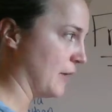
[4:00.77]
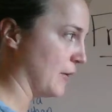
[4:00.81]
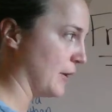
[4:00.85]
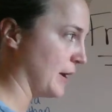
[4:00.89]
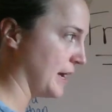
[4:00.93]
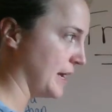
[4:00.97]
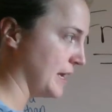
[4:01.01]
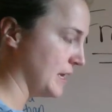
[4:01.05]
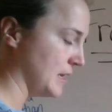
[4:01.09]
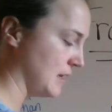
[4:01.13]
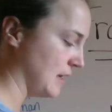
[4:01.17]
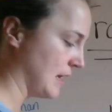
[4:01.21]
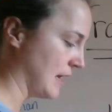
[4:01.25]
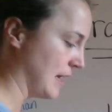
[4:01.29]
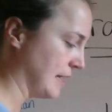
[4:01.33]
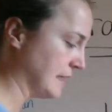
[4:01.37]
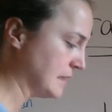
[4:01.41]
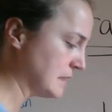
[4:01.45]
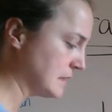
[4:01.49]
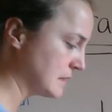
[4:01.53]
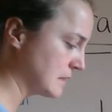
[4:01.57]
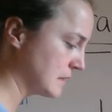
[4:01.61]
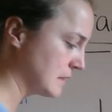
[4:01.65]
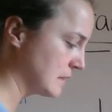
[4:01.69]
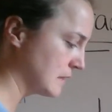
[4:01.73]
I
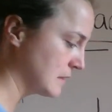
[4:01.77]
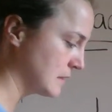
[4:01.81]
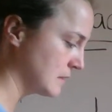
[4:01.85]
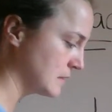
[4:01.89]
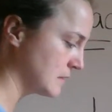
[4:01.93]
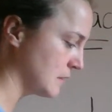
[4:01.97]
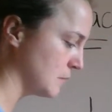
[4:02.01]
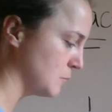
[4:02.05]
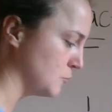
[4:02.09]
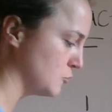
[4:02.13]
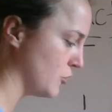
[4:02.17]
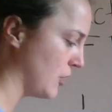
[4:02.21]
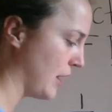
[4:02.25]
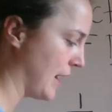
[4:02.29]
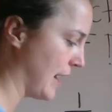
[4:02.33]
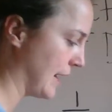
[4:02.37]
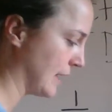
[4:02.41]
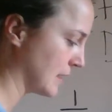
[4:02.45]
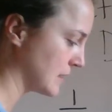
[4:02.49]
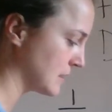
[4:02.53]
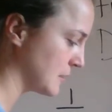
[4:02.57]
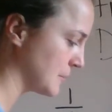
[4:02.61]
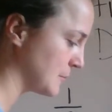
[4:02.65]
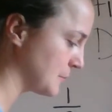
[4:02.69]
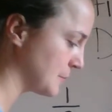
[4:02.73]

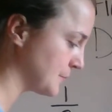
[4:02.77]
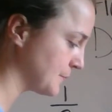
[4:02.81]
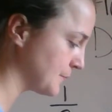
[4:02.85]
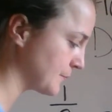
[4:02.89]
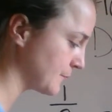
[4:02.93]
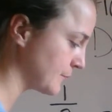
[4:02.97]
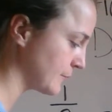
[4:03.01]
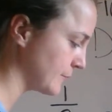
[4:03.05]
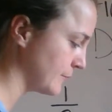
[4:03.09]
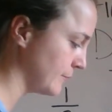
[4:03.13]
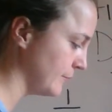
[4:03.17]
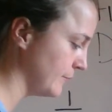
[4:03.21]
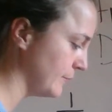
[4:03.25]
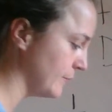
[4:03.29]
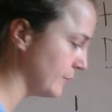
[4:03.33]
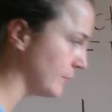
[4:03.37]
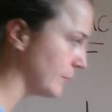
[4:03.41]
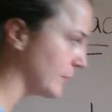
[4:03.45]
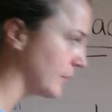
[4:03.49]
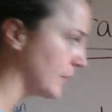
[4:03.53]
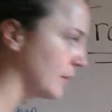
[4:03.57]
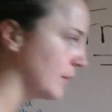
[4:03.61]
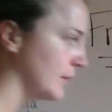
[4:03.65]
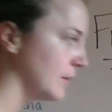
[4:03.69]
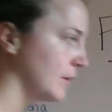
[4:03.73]
subtract.
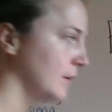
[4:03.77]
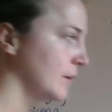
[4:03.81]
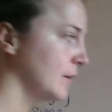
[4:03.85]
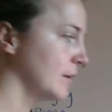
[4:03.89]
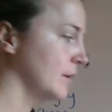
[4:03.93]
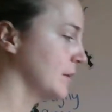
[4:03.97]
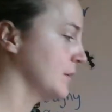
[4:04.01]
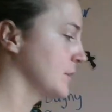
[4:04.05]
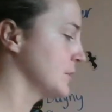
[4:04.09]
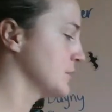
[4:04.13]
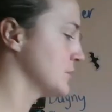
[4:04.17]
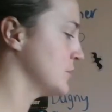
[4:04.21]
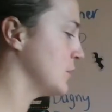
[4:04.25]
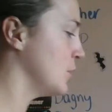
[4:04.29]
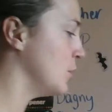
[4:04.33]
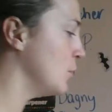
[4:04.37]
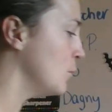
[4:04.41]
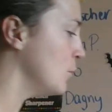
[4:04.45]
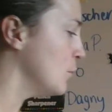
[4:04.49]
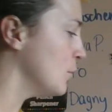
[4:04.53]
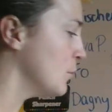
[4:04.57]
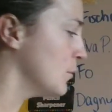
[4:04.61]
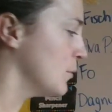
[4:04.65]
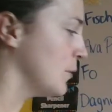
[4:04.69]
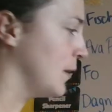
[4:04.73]
So
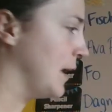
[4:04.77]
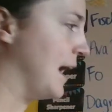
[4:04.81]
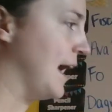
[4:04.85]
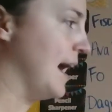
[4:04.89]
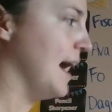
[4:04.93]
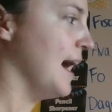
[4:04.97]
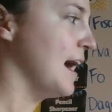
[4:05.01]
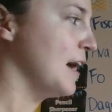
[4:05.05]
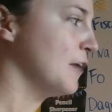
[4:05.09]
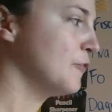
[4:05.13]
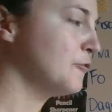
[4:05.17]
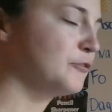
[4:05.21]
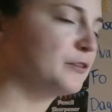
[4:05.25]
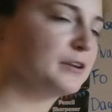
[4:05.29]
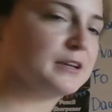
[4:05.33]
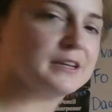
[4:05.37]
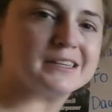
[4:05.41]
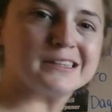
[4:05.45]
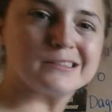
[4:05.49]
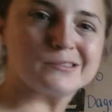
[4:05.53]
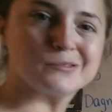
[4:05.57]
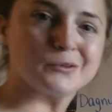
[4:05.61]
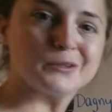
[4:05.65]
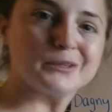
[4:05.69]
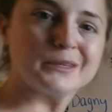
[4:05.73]
half
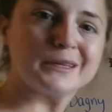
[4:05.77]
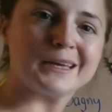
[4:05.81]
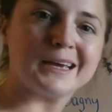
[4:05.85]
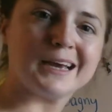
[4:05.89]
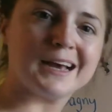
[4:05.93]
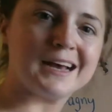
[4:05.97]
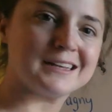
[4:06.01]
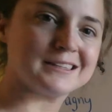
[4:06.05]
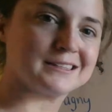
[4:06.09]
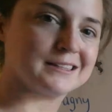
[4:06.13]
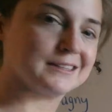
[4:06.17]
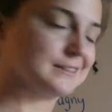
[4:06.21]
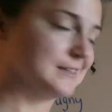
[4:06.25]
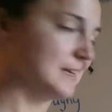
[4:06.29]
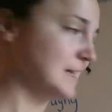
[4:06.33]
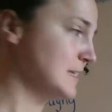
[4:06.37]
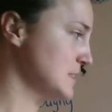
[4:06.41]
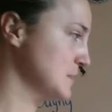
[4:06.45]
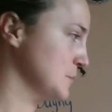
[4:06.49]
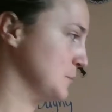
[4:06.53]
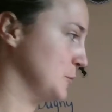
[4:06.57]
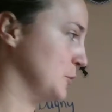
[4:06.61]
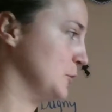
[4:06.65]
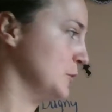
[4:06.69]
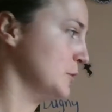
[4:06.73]
is really, as a
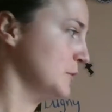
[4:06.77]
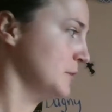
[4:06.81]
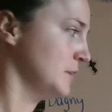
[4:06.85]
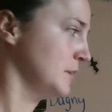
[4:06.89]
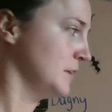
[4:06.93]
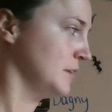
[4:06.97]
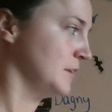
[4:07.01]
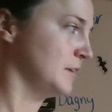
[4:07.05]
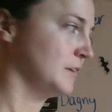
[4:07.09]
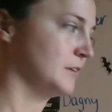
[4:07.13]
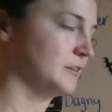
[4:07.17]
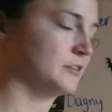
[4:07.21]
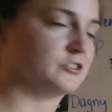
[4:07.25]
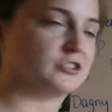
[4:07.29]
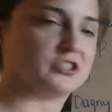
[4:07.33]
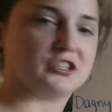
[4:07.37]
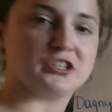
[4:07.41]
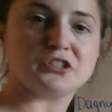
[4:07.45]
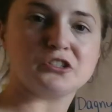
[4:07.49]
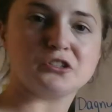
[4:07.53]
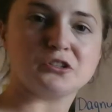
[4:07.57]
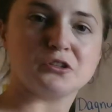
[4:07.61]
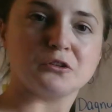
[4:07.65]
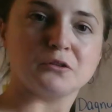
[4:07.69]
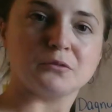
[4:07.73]
decimal,
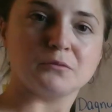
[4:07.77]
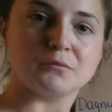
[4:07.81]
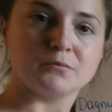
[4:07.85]
just